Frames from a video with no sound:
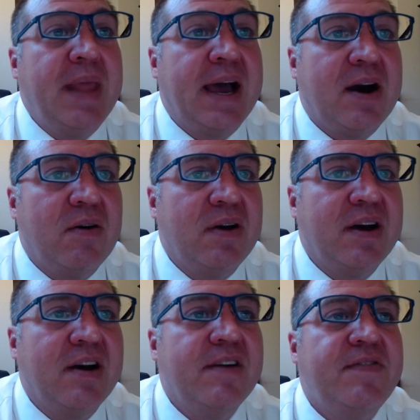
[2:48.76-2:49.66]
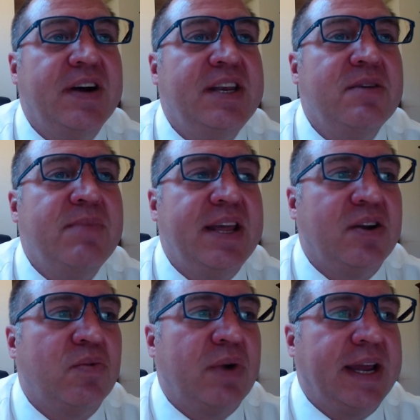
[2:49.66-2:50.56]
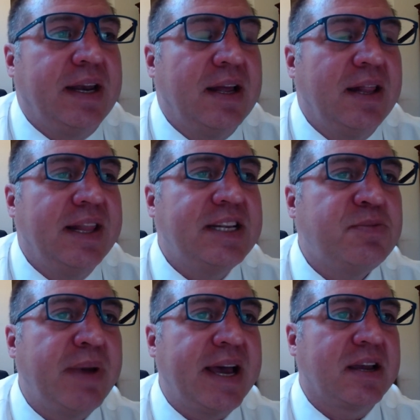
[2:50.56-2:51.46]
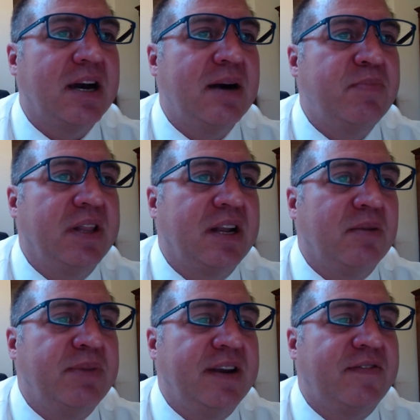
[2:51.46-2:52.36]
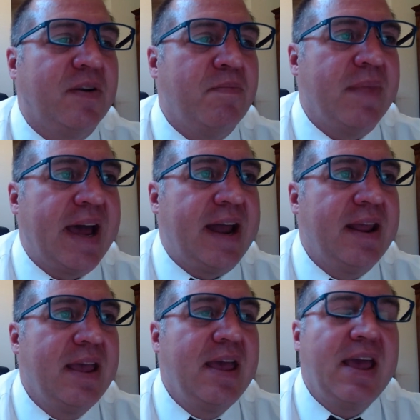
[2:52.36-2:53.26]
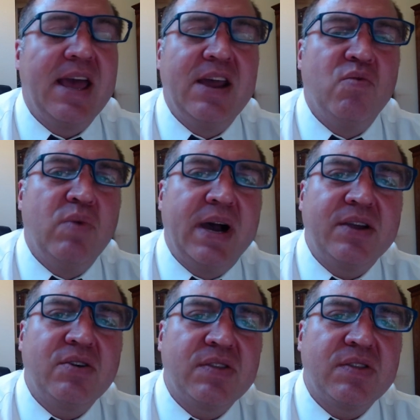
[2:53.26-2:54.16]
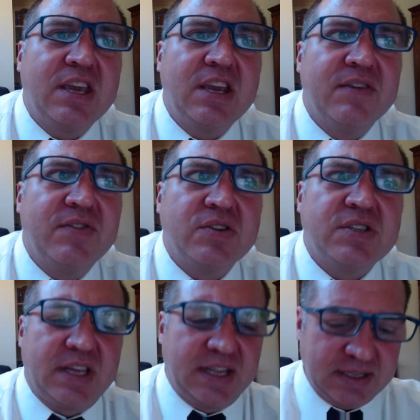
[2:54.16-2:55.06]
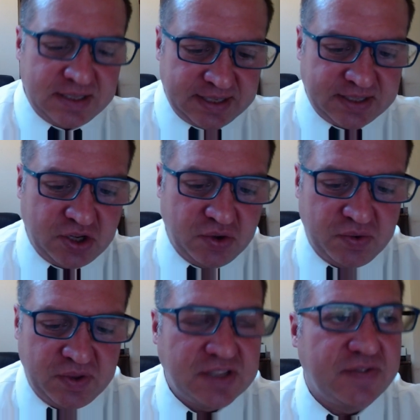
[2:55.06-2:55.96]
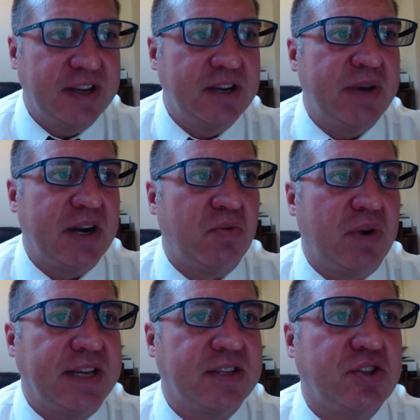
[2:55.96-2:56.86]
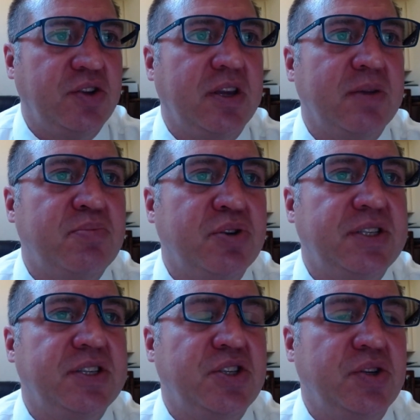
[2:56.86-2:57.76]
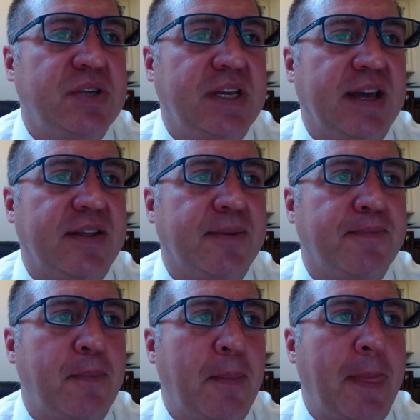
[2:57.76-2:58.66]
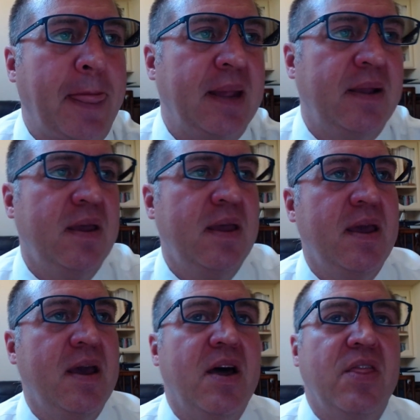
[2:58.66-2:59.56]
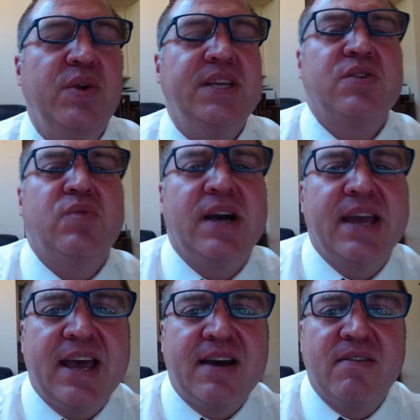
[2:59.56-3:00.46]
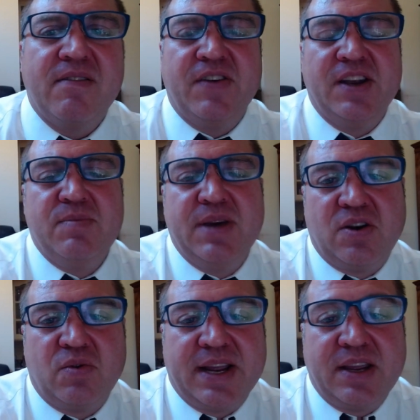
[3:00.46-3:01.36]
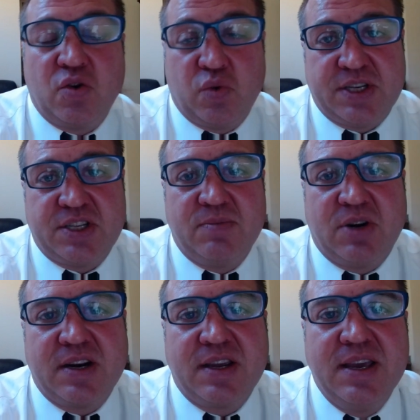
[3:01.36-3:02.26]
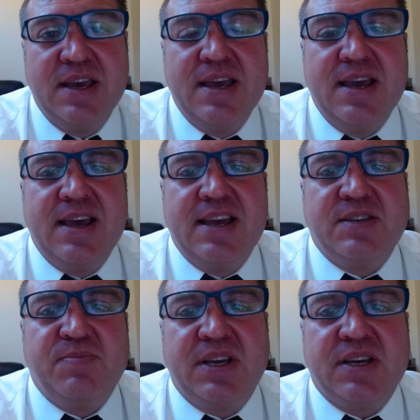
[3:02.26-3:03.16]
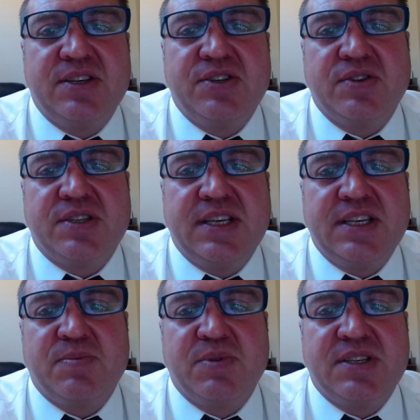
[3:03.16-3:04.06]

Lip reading: Now, a fundamental right. Let's back up a little bit from that. And while you're thinking of those things, let's go through these fundamental rights so you can put the two together. The reason why I have fundamental right question mark is because you'll see